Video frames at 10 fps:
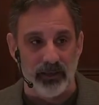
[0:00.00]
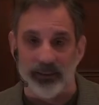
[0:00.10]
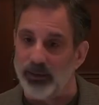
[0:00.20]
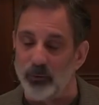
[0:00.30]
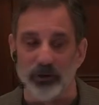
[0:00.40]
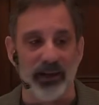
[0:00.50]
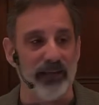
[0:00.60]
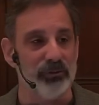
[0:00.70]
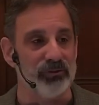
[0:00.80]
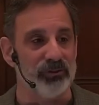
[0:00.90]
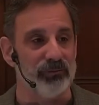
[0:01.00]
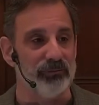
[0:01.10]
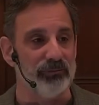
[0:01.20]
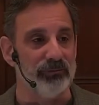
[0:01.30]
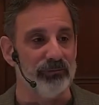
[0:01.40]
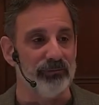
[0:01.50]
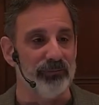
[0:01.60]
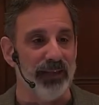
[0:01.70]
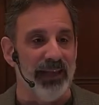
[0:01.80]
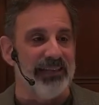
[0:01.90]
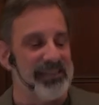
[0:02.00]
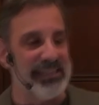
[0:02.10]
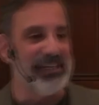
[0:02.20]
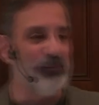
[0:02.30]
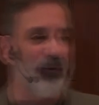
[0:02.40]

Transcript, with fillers: they were unable to. You see,